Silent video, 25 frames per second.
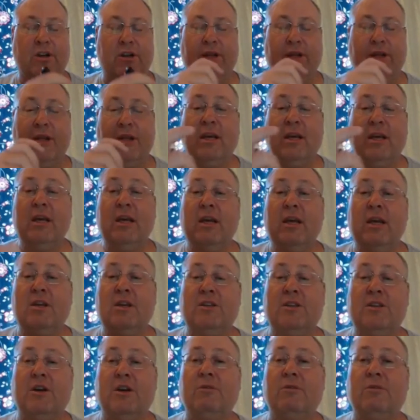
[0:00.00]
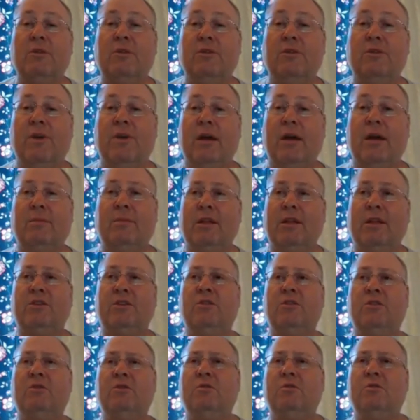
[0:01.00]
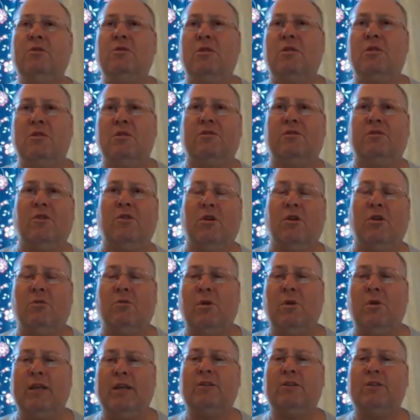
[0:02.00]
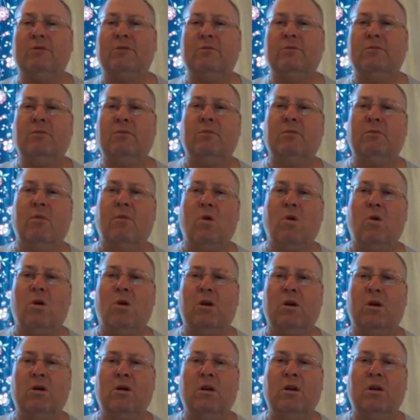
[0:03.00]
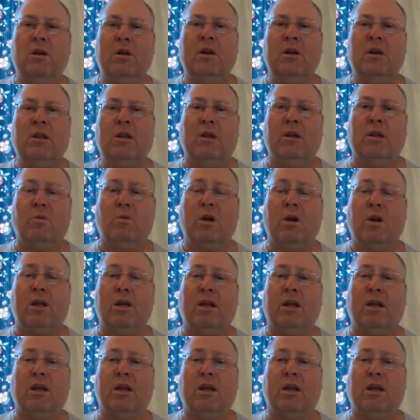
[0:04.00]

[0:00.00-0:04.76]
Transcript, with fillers: So you've got about two to four weeks more. They're working on it.